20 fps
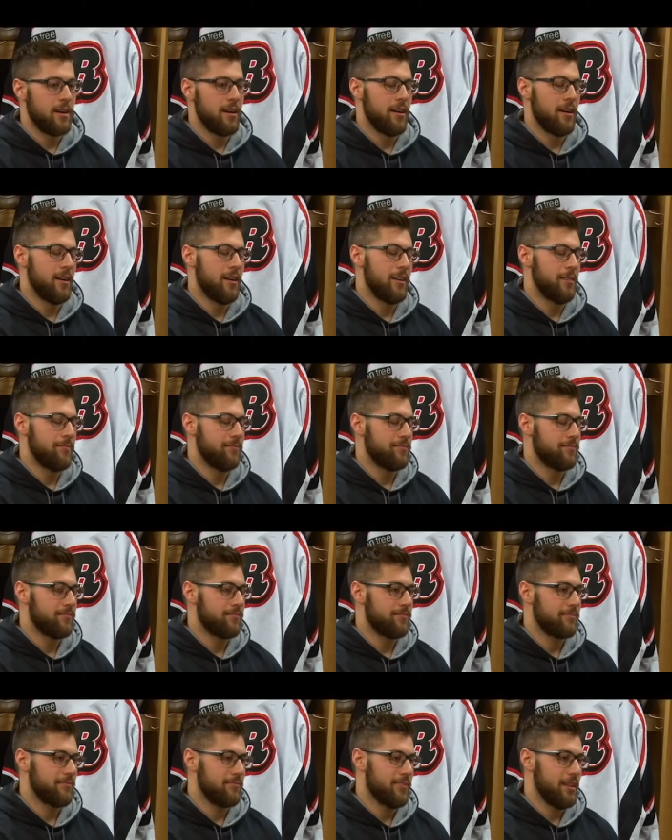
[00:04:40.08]
Um,
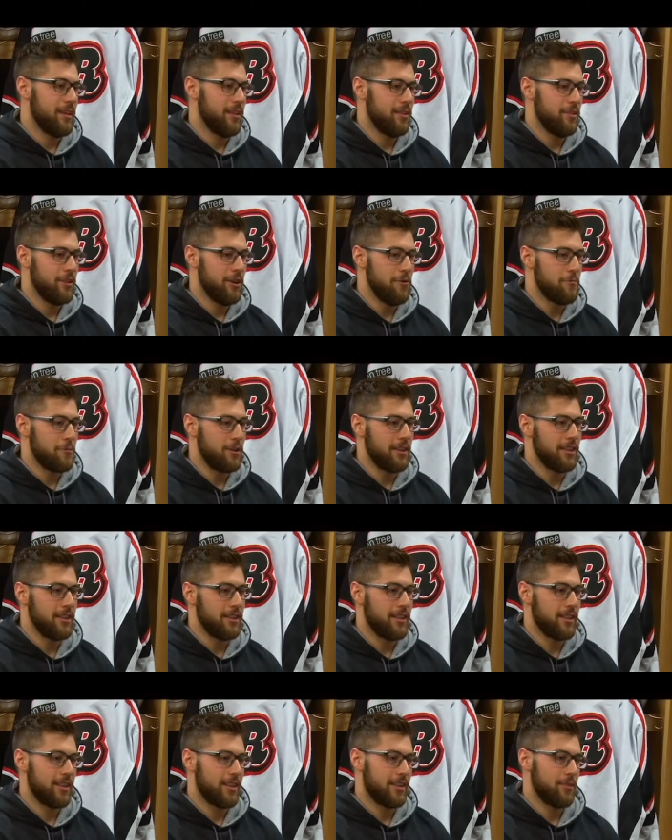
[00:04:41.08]
not not
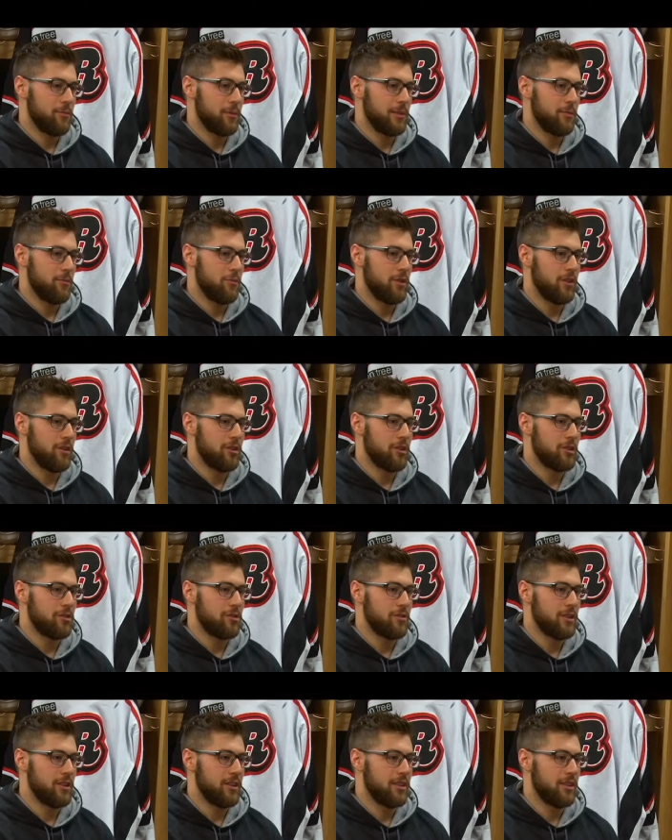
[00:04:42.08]
really. Like when when you got
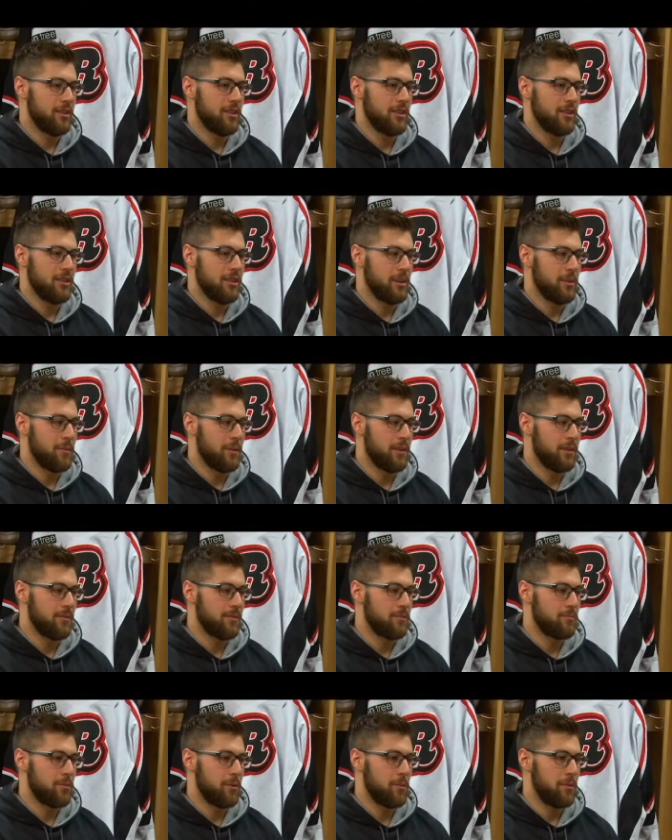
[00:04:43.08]
traded, uh, I mean,
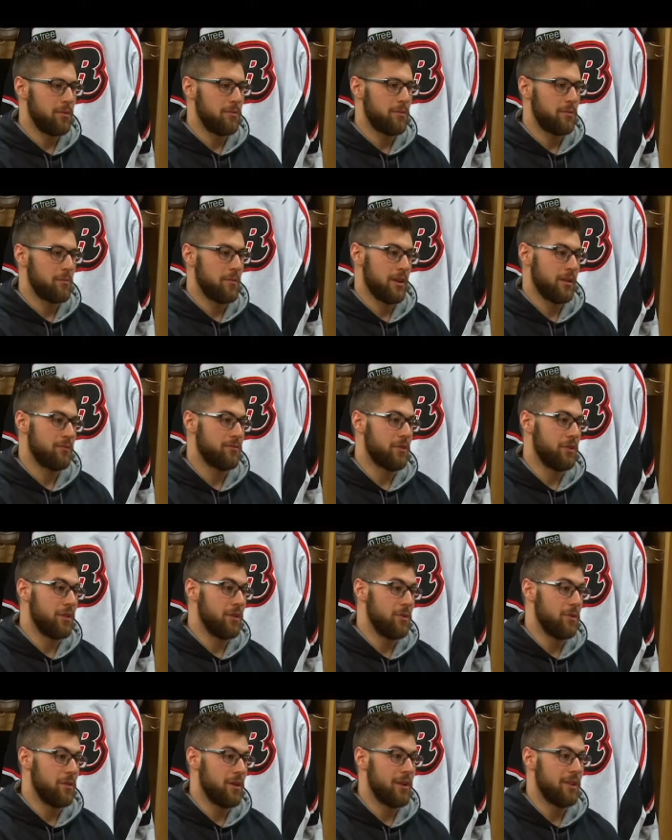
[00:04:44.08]
it's probably for best for
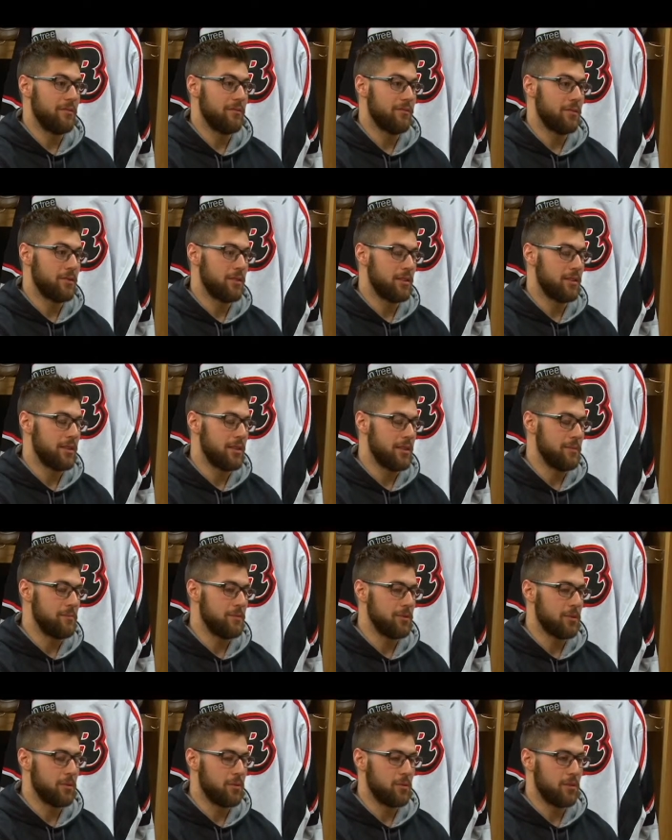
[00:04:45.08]
you and for the team.
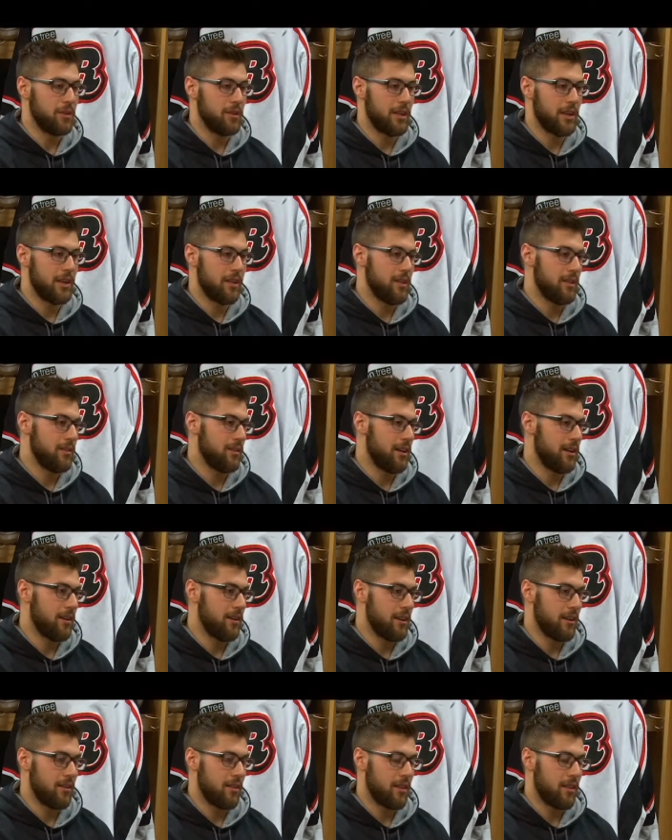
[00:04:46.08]
So when you get in, I
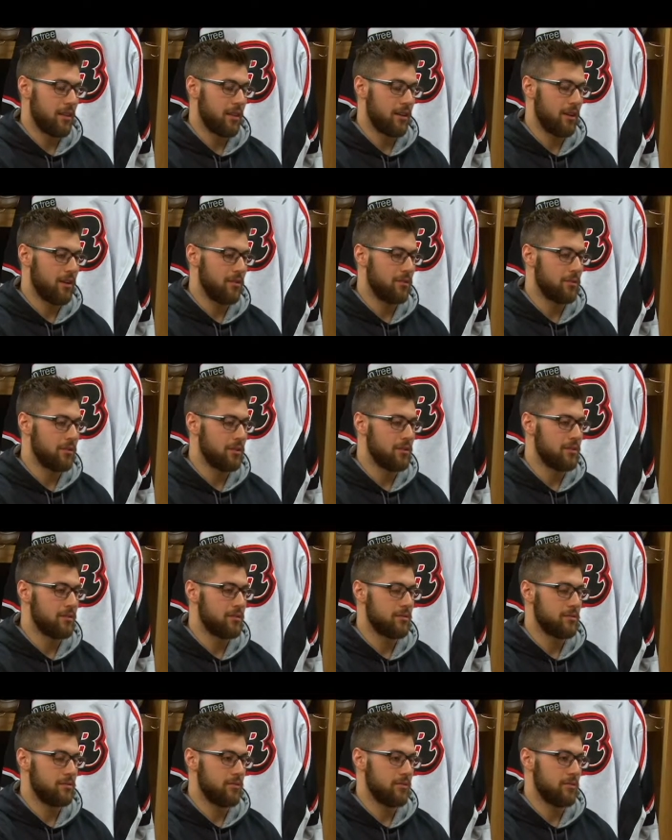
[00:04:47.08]
I think everyone
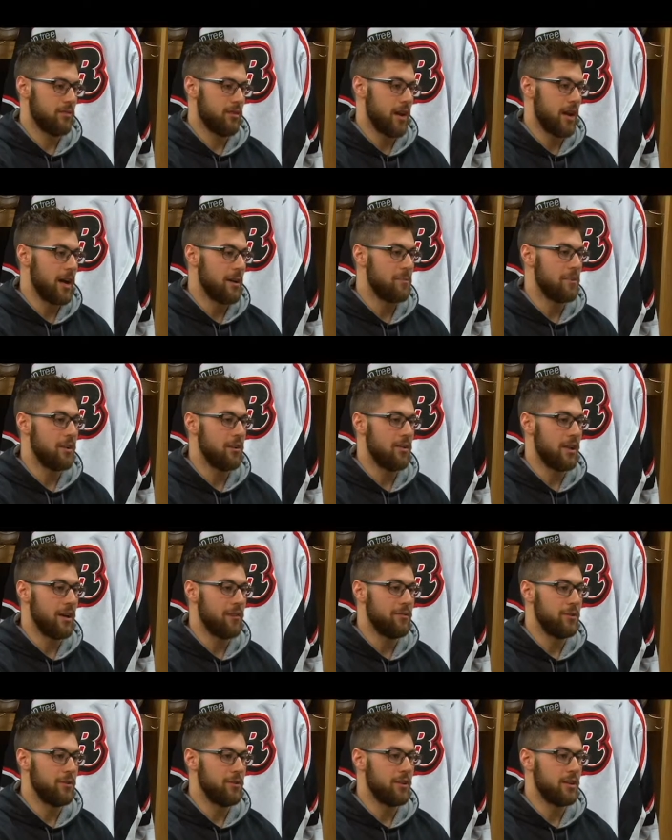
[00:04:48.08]
is happy to
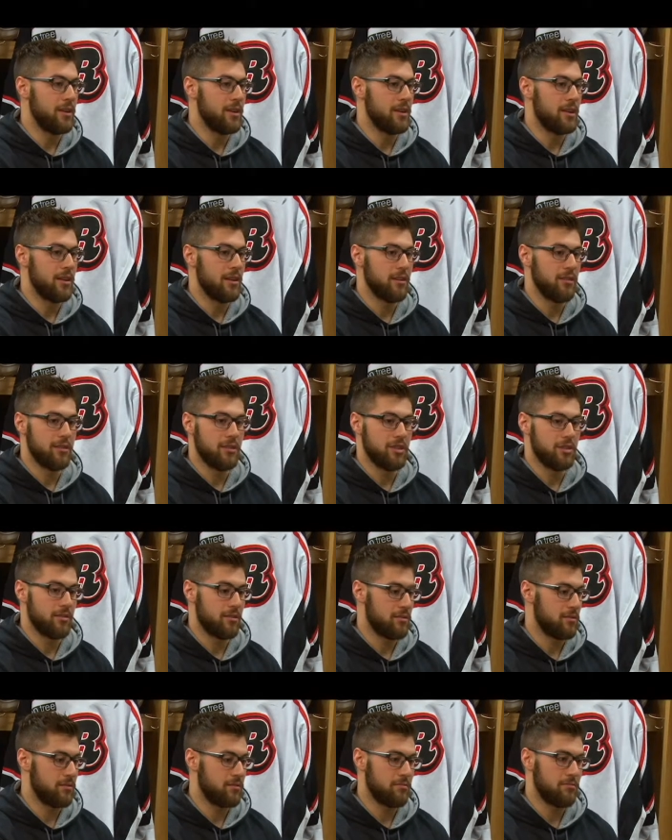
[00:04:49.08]
have you in and
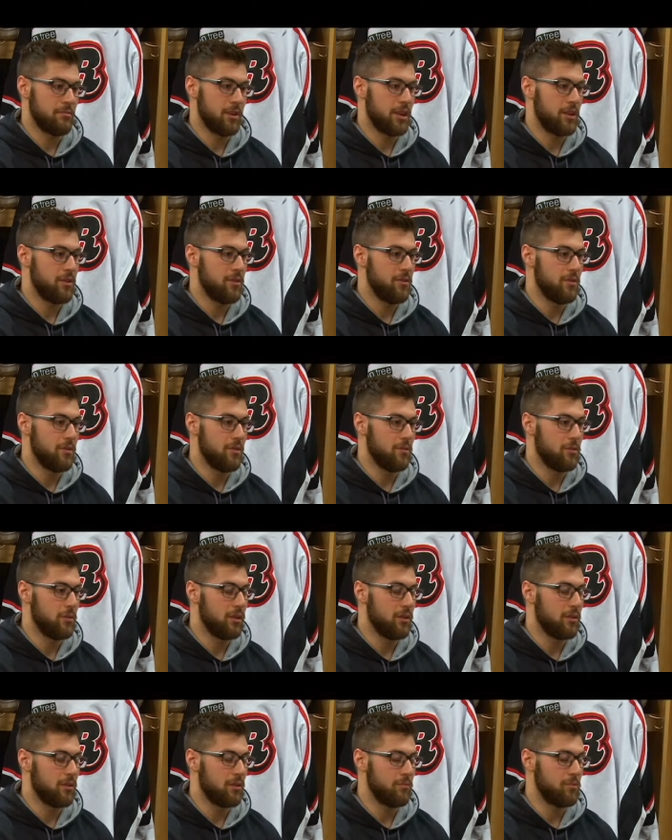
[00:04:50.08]
just make you
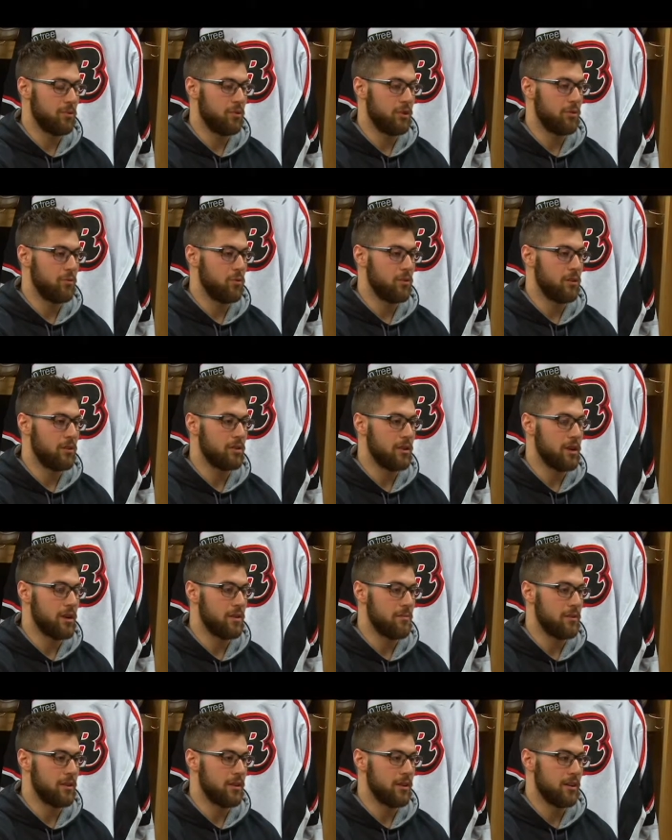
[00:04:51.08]
walk, more than
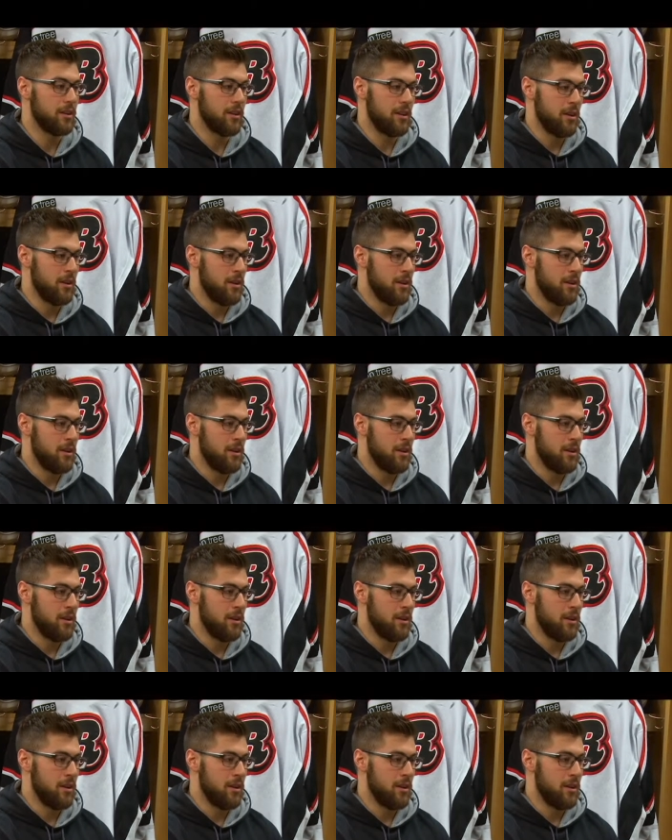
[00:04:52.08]
welcome. And